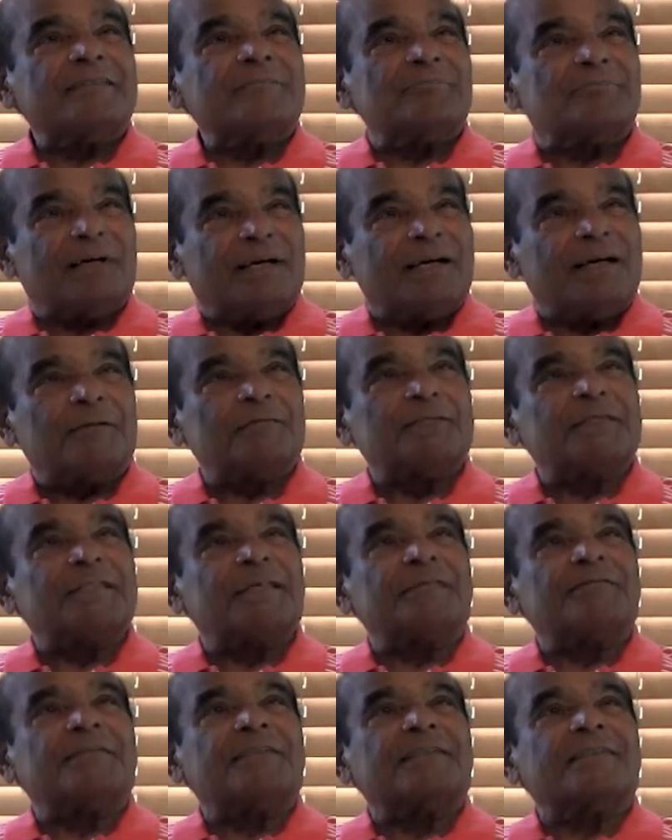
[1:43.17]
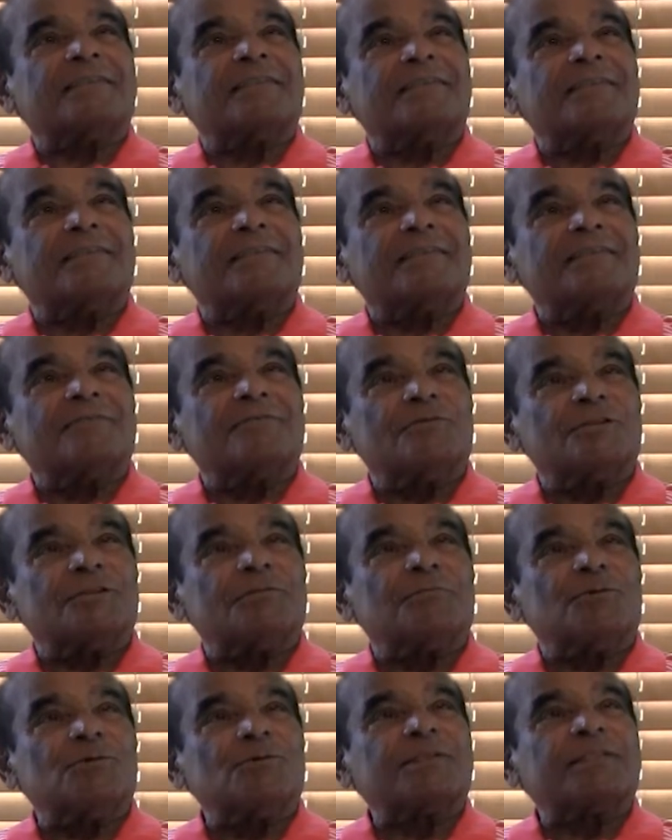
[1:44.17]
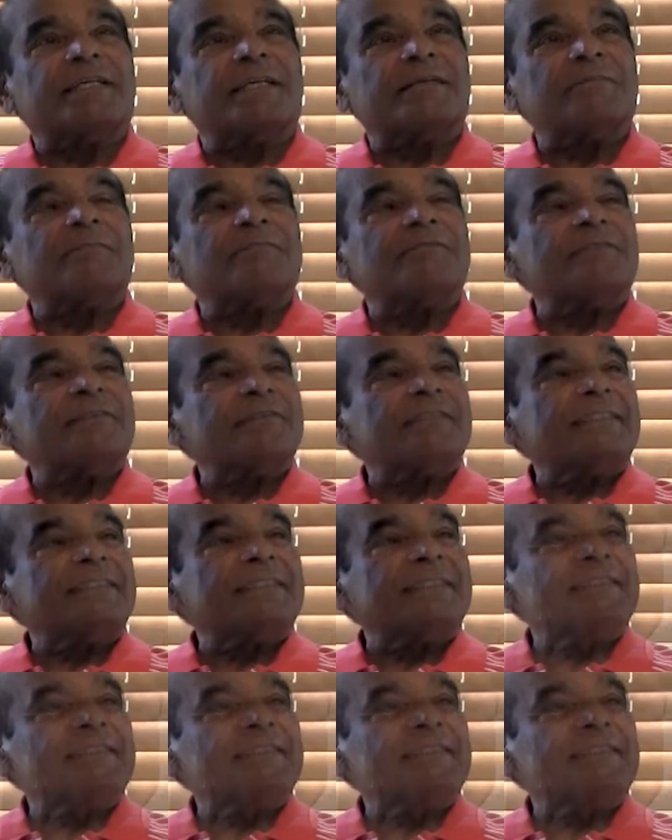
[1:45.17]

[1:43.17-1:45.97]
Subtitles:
perhaps that was most helpful.